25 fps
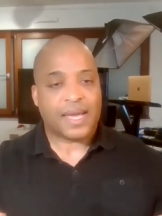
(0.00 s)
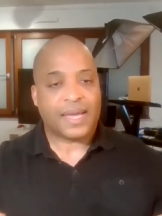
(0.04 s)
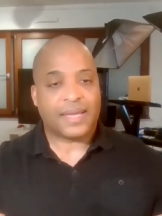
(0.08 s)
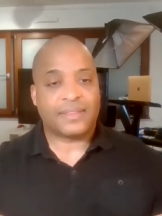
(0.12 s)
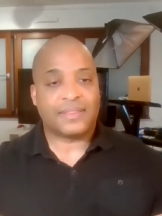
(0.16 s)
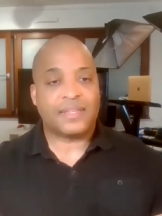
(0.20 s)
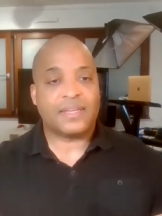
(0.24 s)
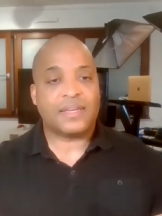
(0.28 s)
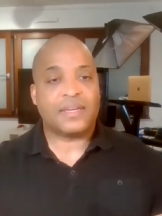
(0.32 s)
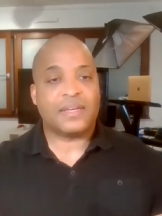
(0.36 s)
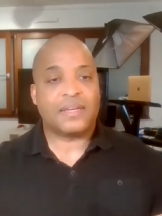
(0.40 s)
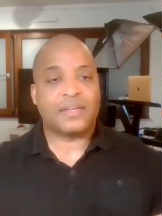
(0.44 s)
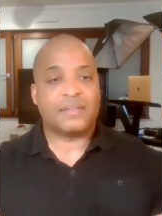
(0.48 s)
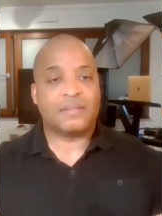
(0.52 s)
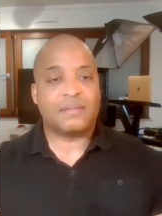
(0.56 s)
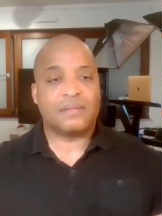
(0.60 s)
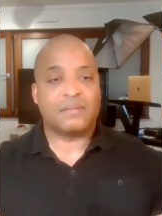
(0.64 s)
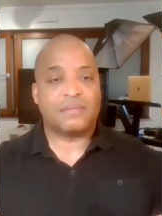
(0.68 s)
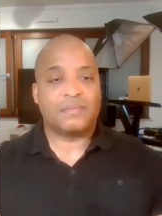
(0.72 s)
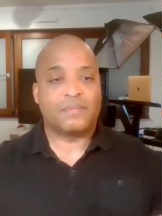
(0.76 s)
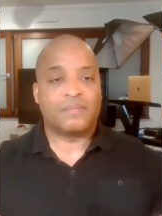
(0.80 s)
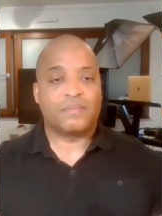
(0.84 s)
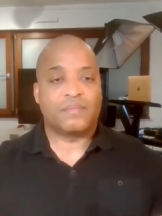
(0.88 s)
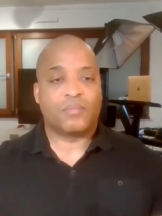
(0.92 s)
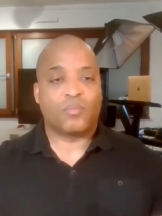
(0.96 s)
And
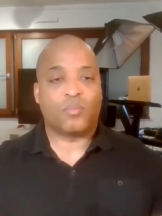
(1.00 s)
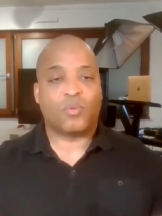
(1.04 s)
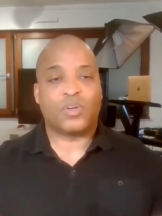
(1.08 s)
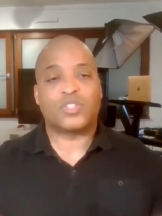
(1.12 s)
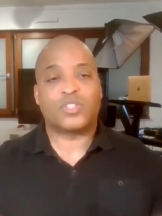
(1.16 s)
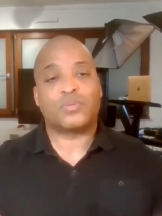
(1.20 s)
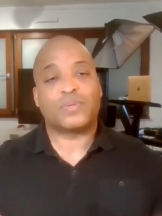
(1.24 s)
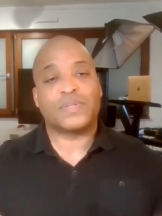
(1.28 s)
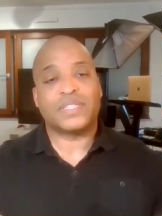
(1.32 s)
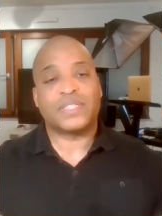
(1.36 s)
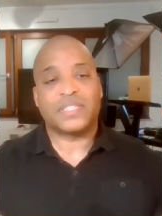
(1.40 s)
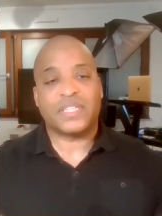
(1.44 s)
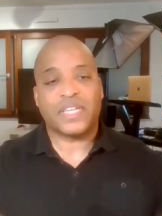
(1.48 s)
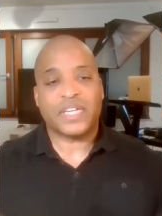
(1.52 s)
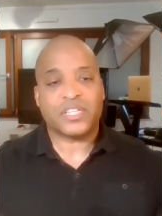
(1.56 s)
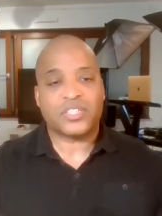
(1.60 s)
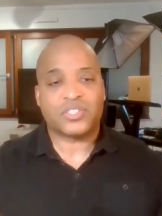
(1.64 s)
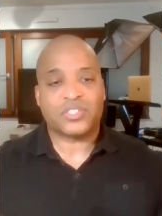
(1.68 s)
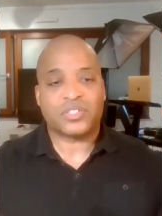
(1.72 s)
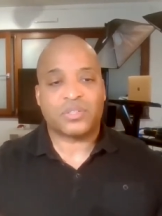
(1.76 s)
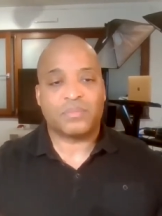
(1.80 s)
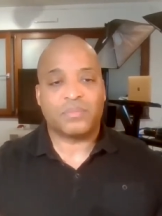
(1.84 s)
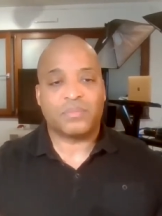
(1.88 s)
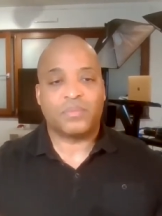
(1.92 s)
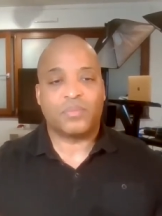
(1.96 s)
then once we teach
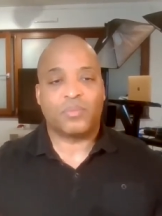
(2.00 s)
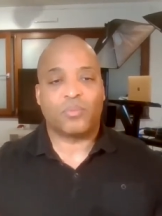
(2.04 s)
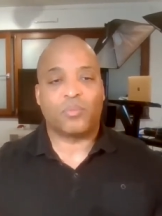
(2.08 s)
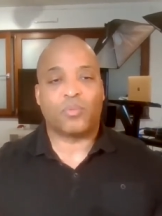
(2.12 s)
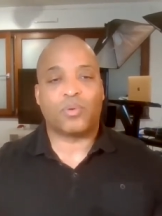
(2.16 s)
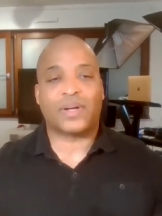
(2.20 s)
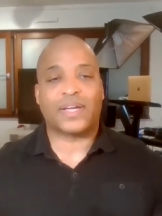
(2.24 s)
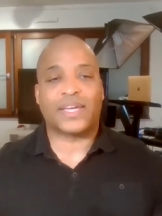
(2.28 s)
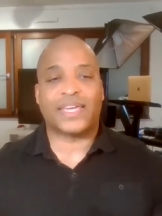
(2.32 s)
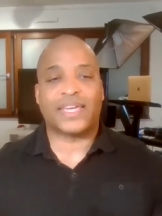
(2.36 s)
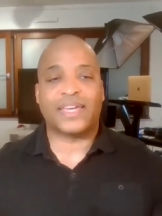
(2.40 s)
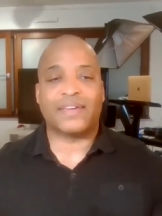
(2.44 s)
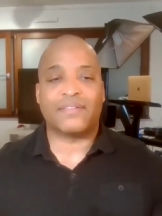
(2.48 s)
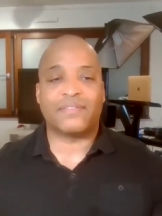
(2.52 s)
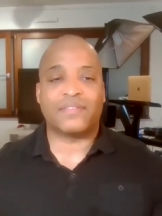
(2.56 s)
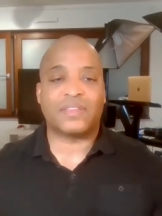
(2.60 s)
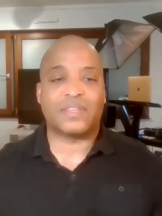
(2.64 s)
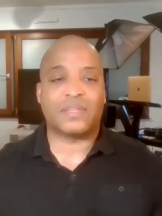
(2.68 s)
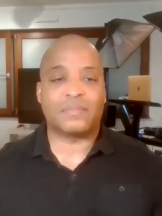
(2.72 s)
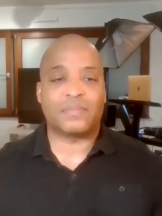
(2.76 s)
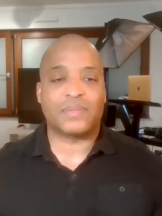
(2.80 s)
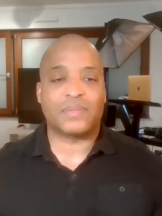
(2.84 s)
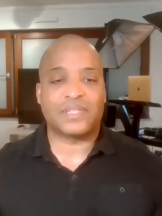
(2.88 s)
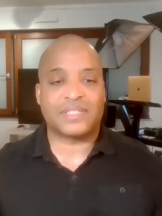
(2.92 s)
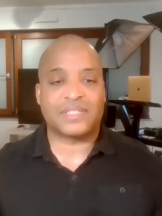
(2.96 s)
them, we're giving
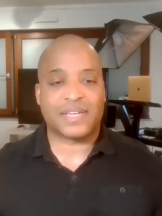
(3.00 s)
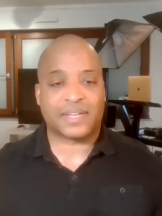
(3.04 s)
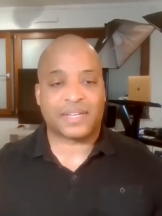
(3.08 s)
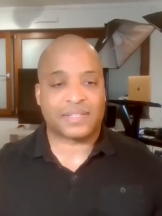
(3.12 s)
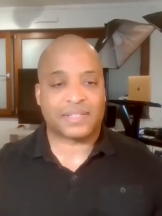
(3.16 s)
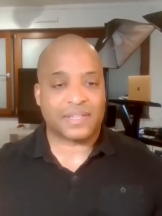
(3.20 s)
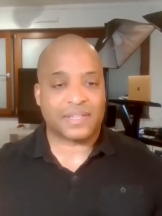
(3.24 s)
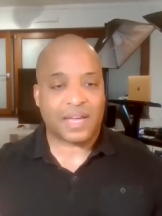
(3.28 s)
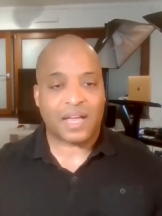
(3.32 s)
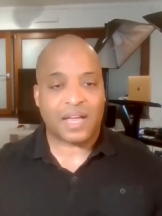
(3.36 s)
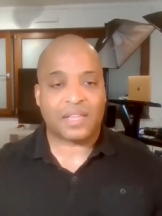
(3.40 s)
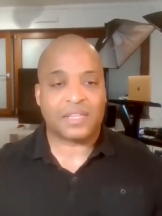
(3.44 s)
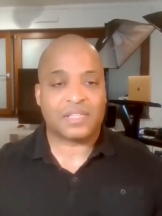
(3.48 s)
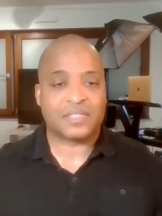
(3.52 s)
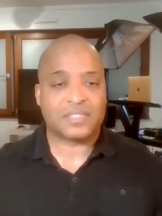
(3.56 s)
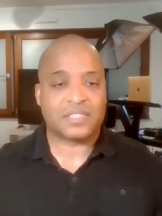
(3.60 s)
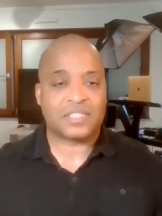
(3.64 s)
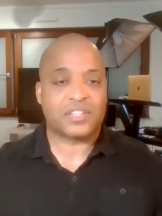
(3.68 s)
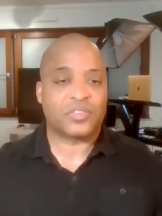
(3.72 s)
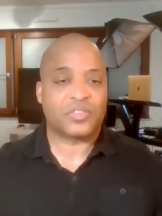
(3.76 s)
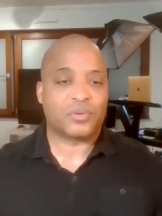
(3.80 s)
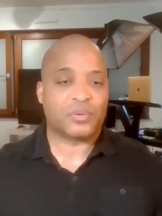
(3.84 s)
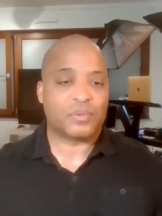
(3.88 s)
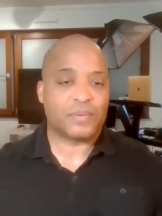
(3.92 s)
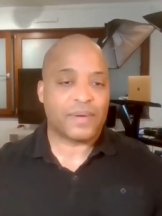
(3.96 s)
them the
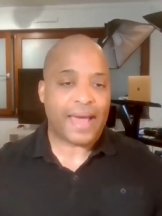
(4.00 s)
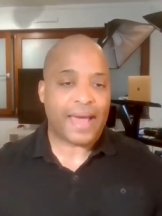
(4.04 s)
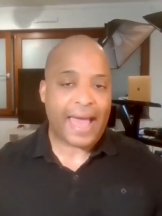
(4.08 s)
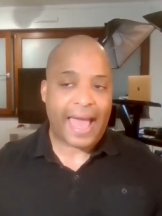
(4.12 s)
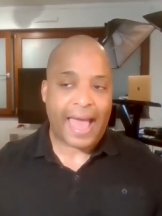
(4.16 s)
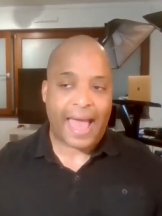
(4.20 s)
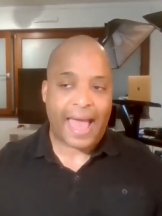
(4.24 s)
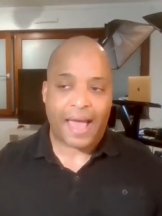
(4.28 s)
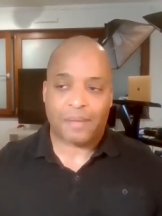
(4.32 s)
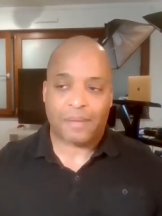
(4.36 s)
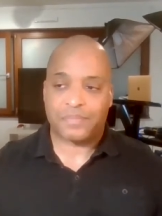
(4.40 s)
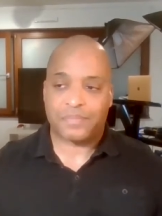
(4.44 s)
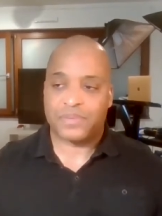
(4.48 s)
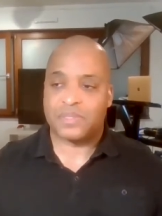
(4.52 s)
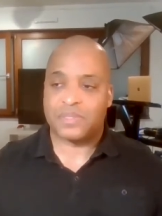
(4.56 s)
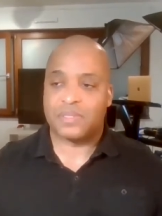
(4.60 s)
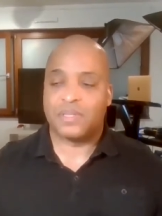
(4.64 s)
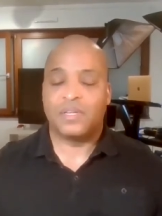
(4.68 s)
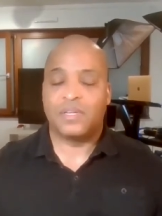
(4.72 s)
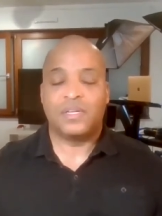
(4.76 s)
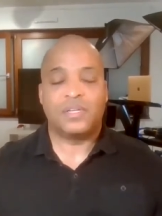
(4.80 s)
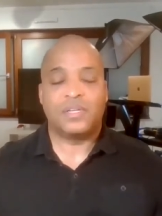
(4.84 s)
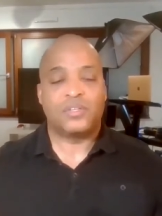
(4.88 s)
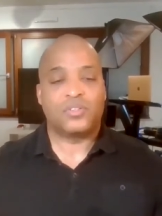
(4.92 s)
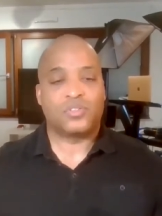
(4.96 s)
technology through apps,
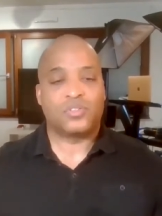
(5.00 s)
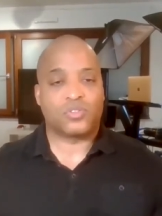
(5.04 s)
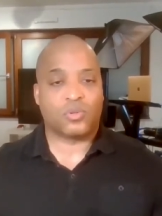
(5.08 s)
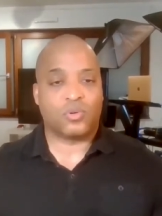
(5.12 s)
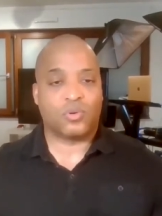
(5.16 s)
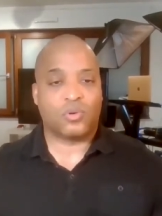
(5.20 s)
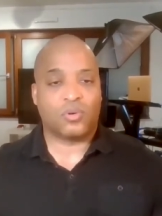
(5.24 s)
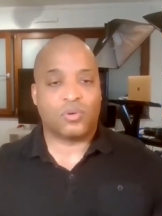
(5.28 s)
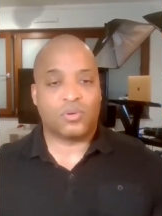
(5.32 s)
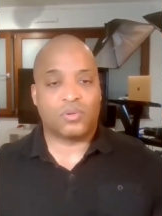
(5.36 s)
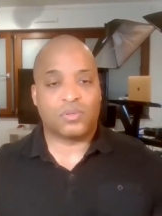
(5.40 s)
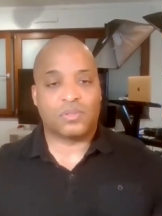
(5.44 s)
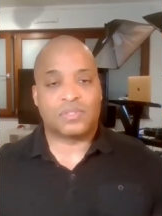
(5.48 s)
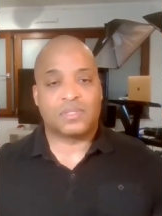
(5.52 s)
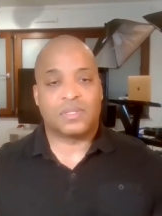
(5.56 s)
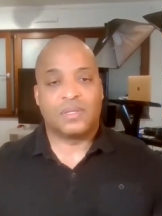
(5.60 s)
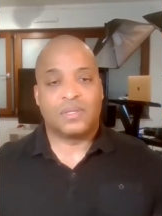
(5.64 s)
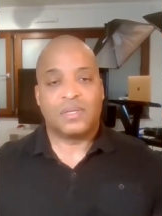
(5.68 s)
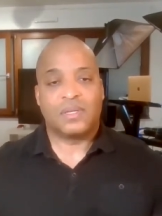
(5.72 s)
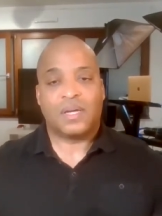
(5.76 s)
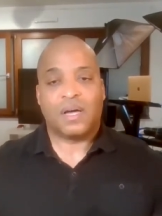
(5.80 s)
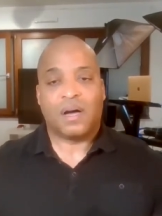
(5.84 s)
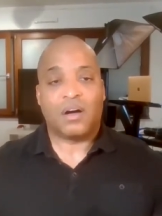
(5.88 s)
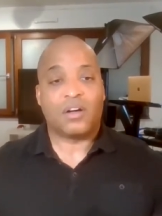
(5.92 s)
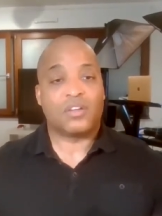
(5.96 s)
tools,
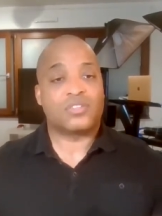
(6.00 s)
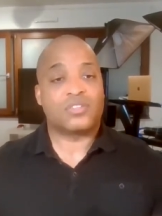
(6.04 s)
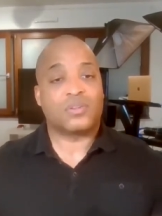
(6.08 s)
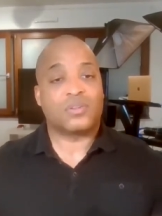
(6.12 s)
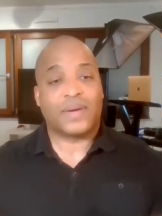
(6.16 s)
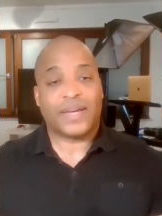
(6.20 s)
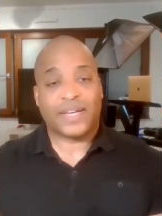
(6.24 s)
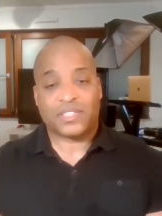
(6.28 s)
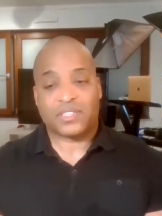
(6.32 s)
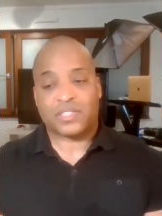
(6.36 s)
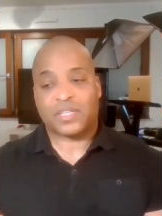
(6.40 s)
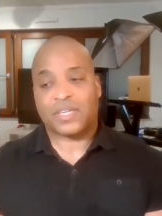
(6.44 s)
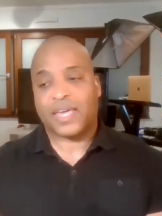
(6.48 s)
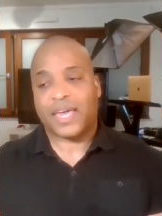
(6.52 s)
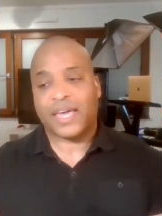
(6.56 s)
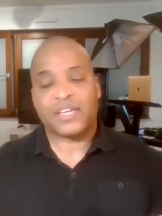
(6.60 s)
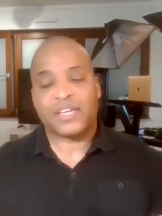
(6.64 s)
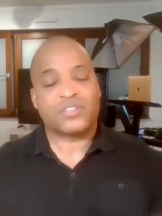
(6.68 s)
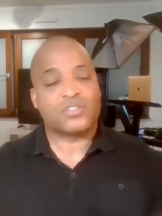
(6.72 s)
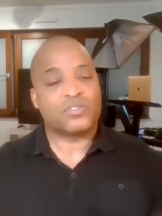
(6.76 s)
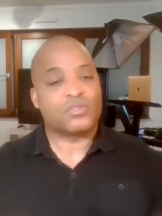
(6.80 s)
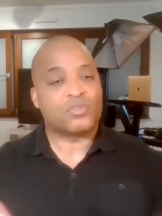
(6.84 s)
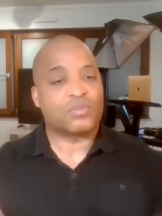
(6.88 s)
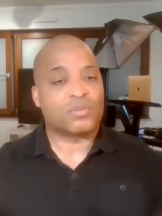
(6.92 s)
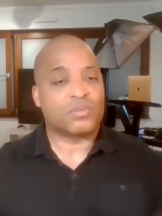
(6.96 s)
also
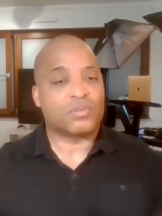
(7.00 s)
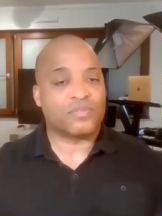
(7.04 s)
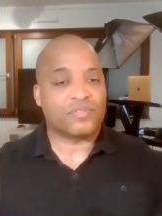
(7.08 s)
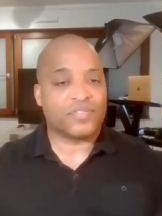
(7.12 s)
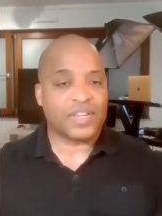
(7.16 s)
education through